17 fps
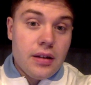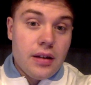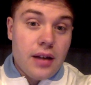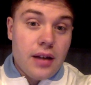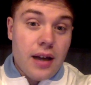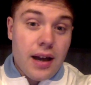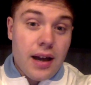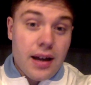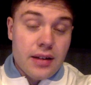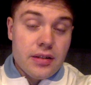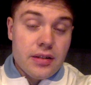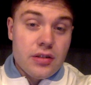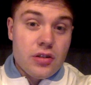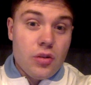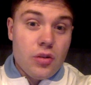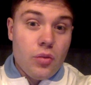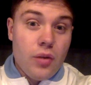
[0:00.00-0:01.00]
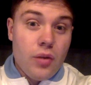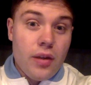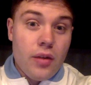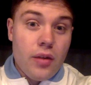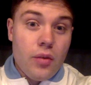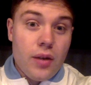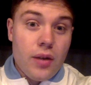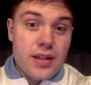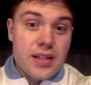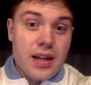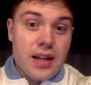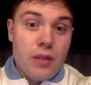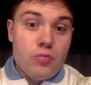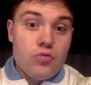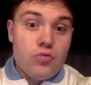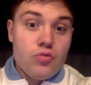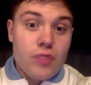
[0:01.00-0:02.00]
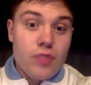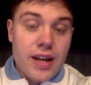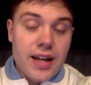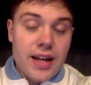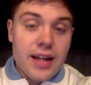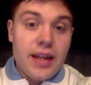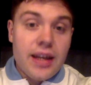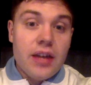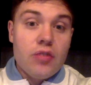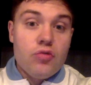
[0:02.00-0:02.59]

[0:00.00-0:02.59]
and whether West Ham really,